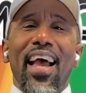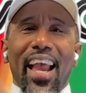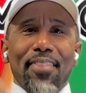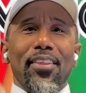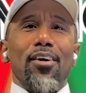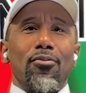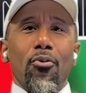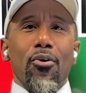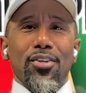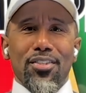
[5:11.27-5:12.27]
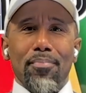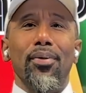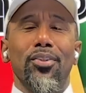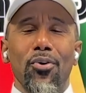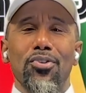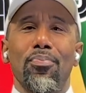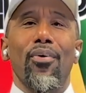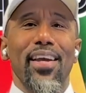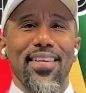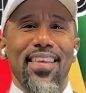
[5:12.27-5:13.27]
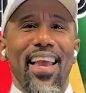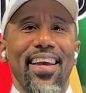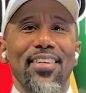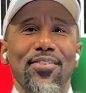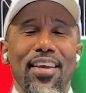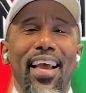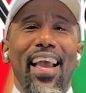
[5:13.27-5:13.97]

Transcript: And then, of course, put those praise hands